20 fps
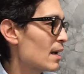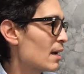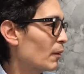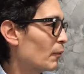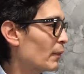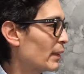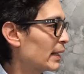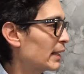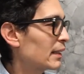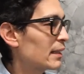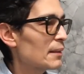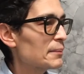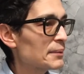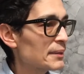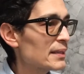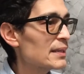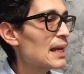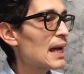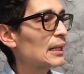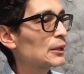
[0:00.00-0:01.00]
When it comes
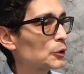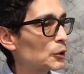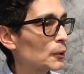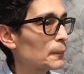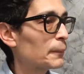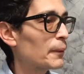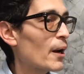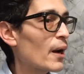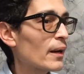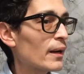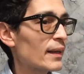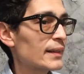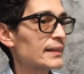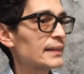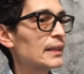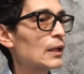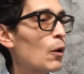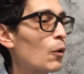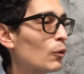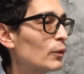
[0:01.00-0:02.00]
to natural products,
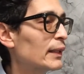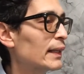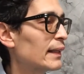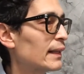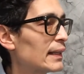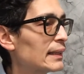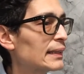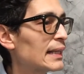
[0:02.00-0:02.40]
the only thing